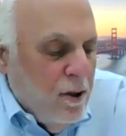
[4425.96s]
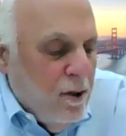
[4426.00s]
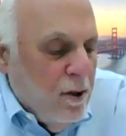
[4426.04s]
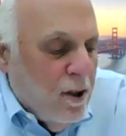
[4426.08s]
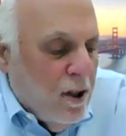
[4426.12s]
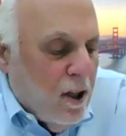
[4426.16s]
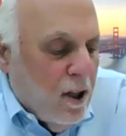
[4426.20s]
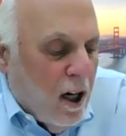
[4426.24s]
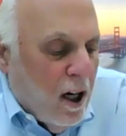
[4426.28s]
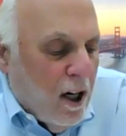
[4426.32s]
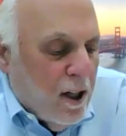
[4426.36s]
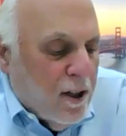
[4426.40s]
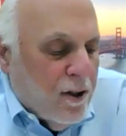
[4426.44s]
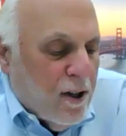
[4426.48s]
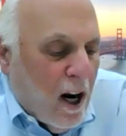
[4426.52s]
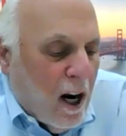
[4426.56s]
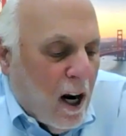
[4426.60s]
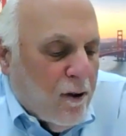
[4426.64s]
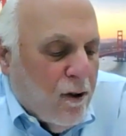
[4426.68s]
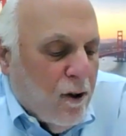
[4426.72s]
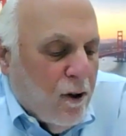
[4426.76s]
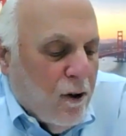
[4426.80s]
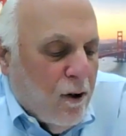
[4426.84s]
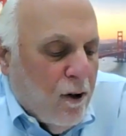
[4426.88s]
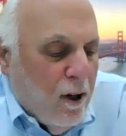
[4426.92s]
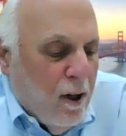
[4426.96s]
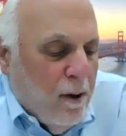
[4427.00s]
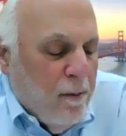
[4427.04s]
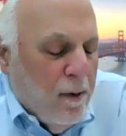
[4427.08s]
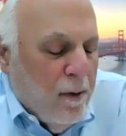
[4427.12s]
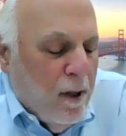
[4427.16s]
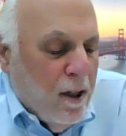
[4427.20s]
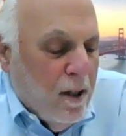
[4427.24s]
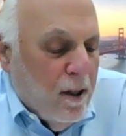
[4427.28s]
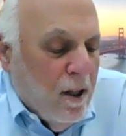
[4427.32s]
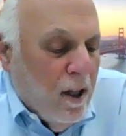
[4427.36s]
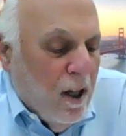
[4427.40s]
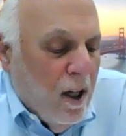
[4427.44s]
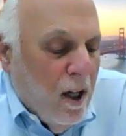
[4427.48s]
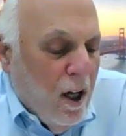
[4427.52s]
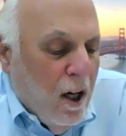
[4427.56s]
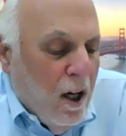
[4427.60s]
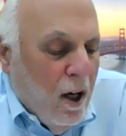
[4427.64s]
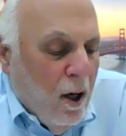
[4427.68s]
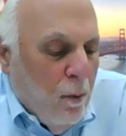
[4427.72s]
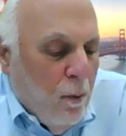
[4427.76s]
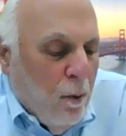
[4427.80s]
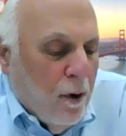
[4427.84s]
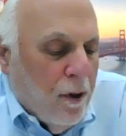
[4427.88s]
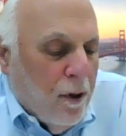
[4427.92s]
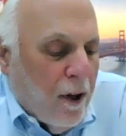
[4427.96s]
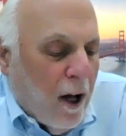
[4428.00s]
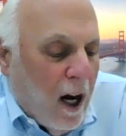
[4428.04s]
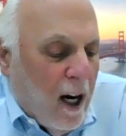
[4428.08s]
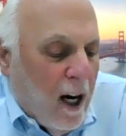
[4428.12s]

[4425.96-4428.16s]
new contract agreement with